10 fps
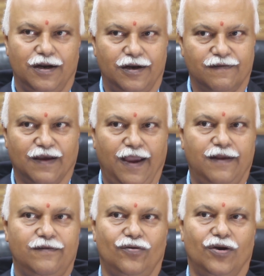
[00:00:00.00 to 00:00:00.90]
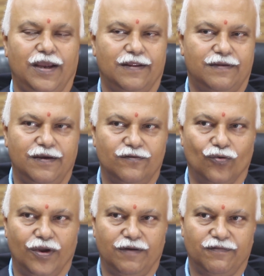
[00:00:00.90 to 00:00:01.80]
designs, you got to get things
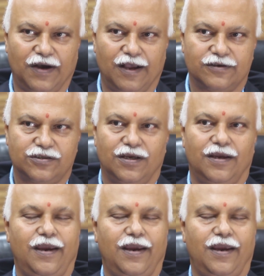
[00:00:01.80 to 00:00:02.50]
going fast.